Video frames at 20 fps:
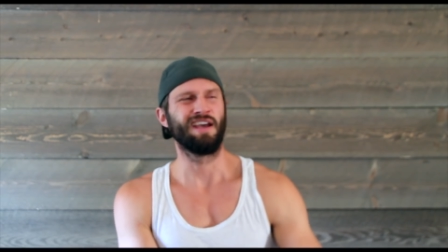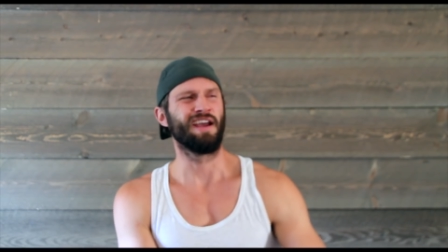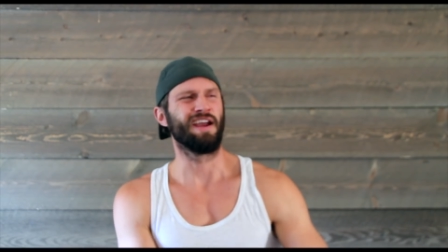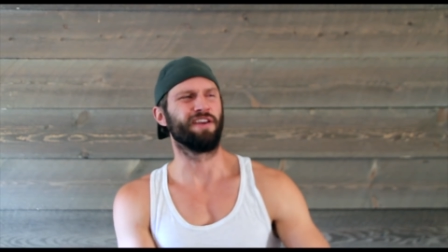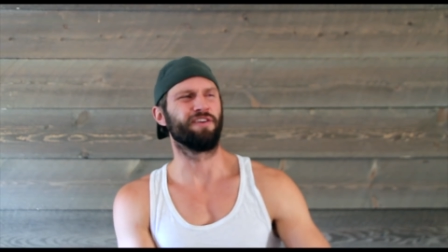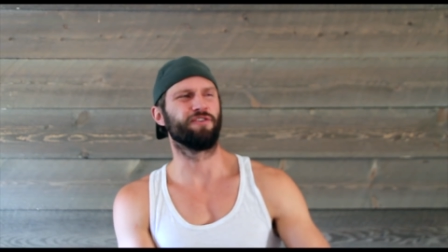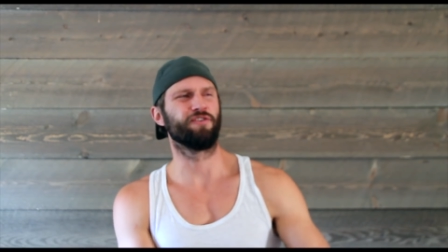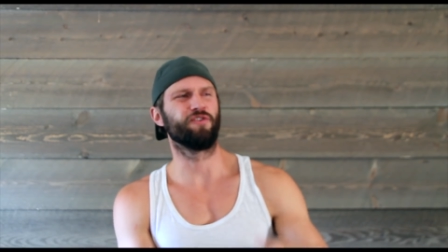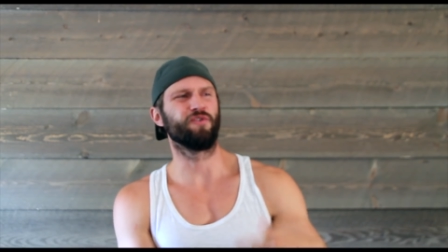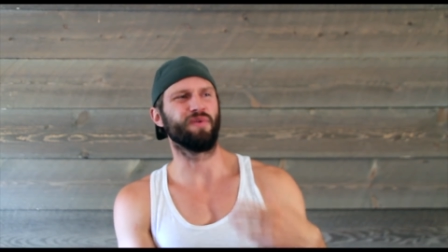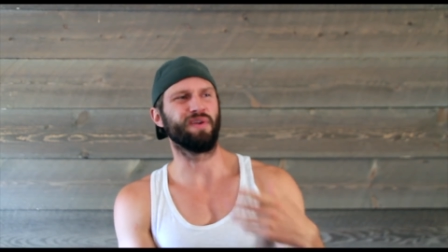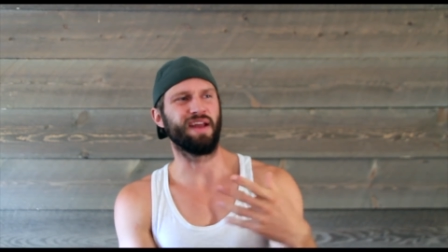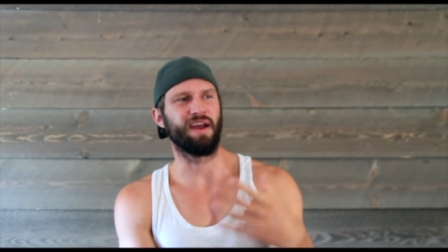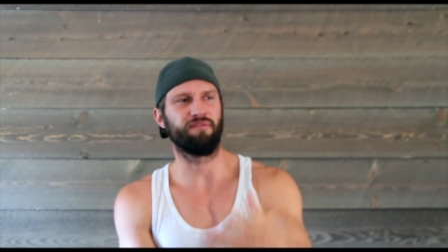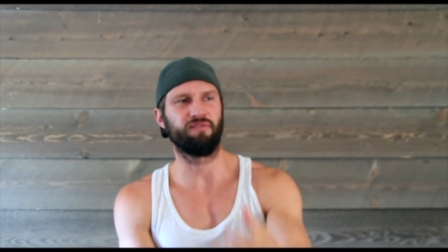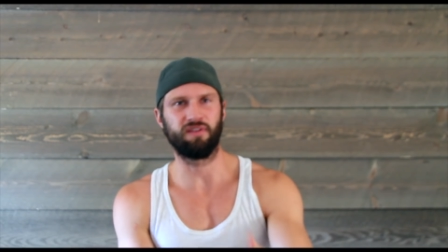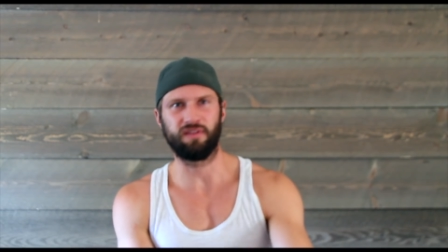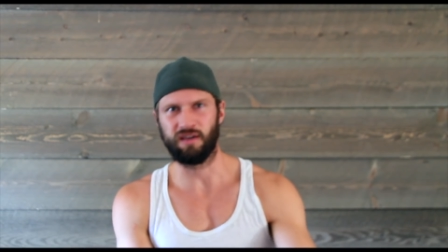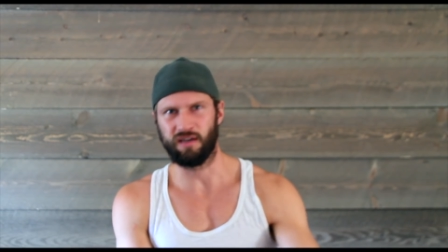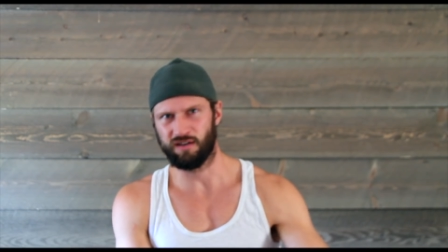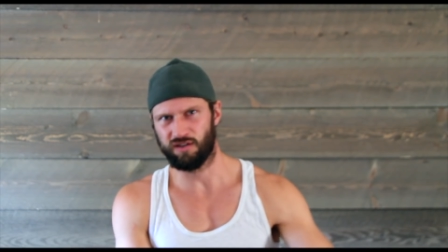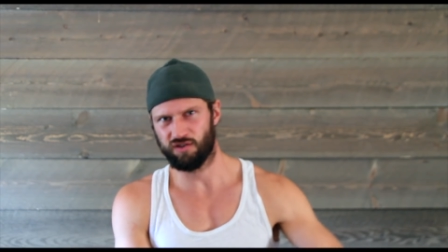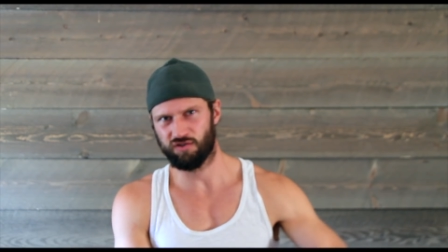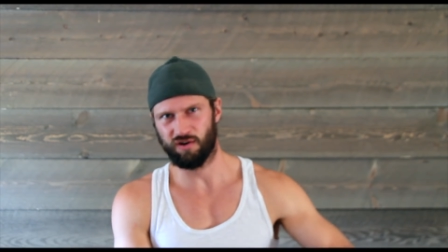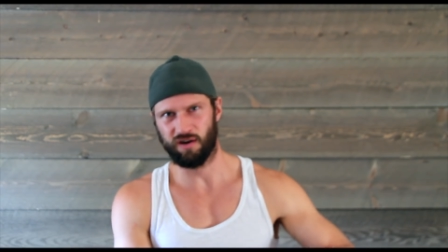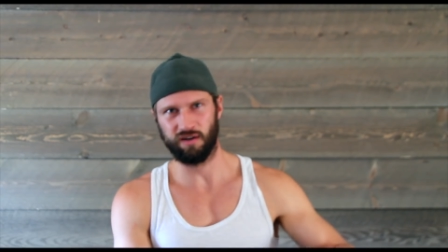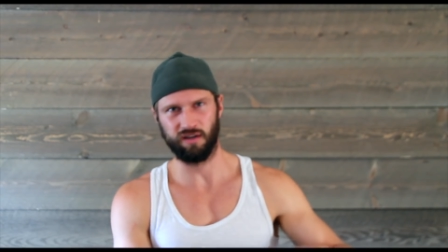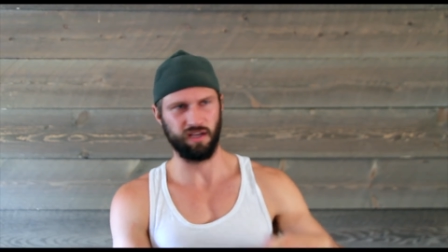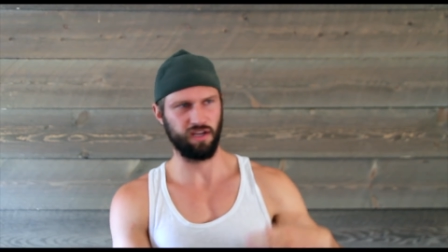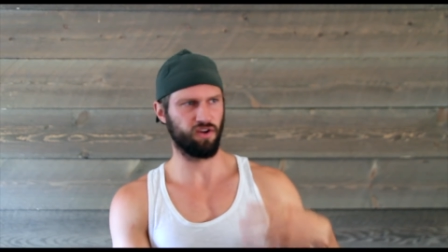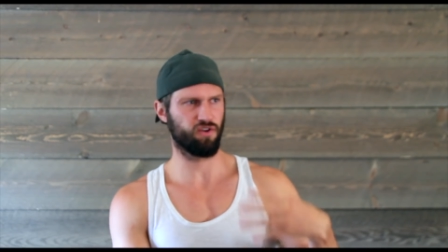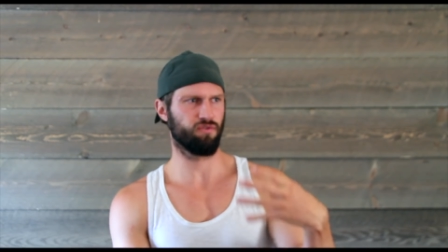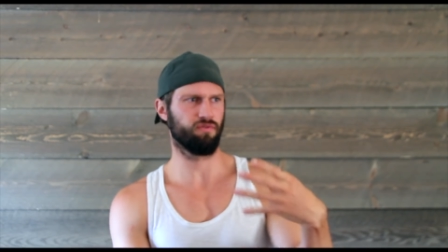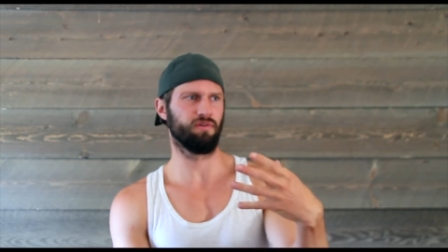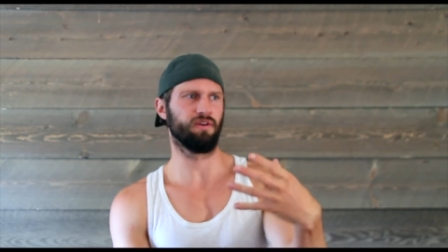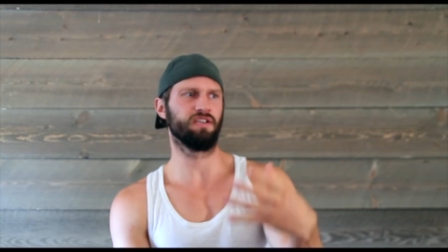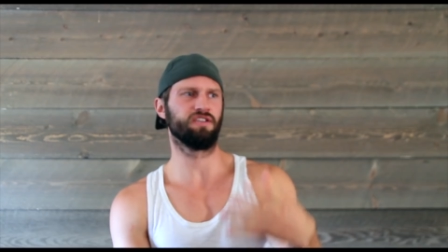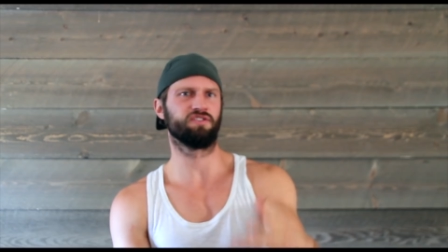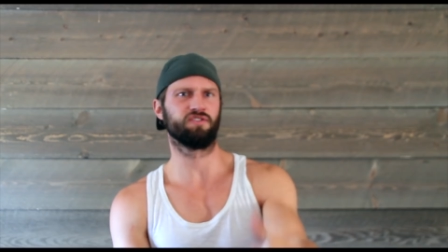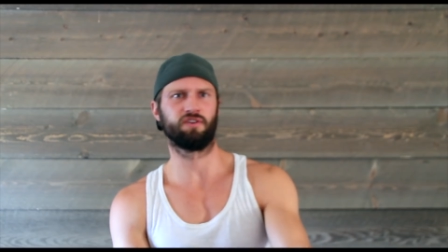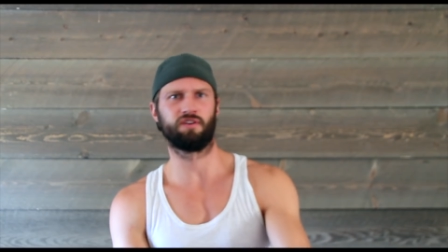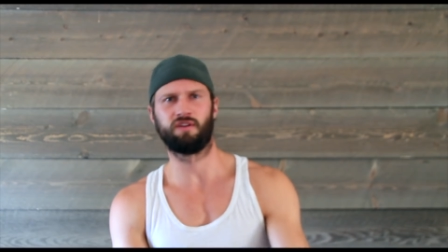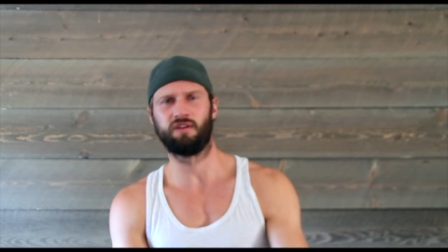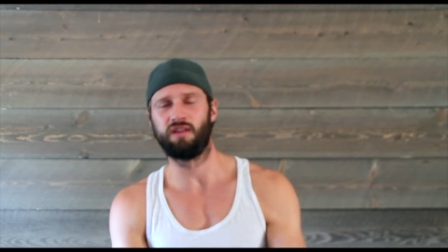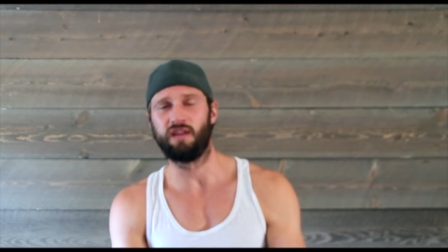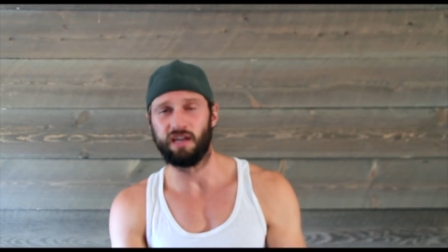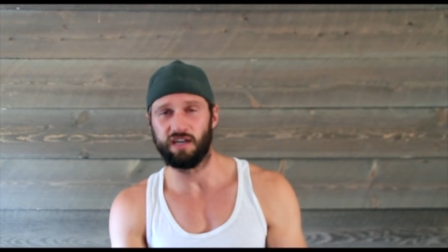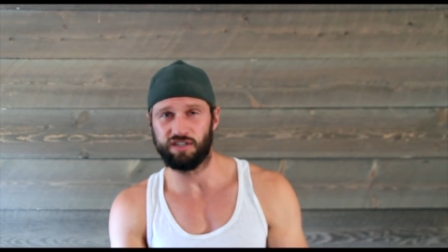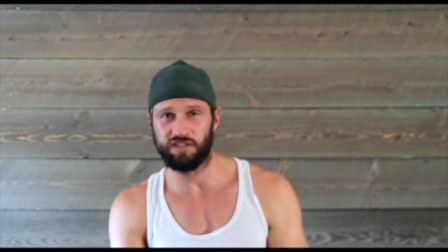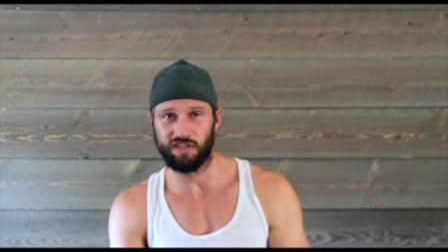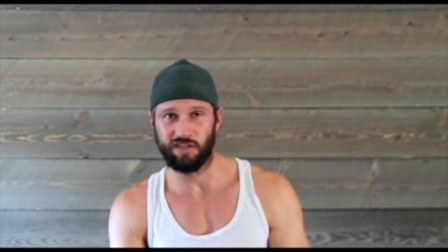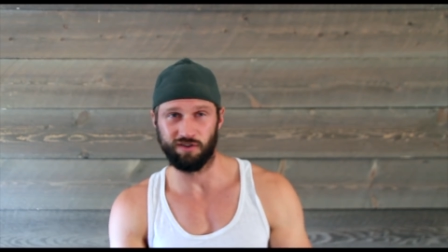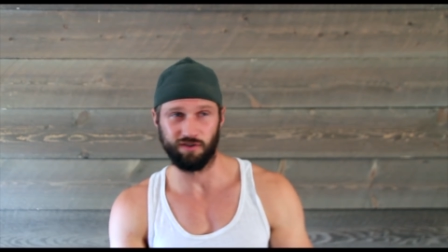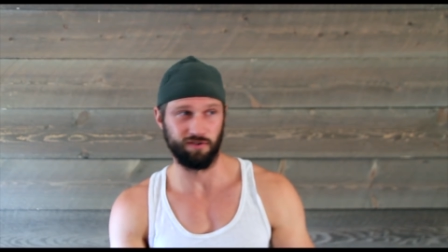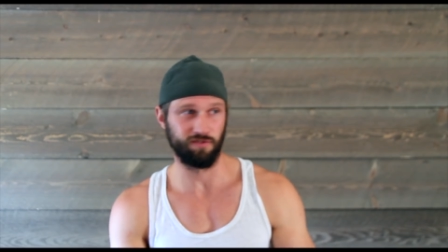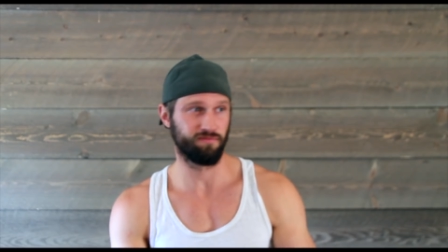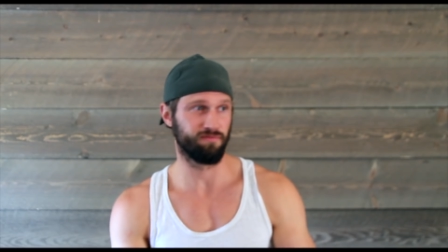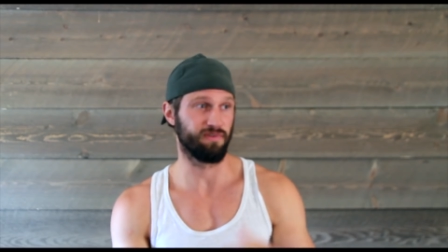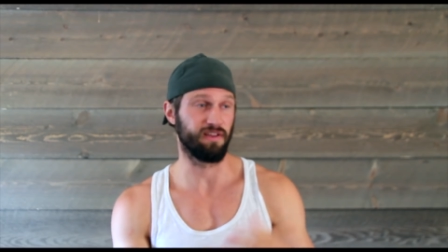and you're doing everything to try to increase circulation or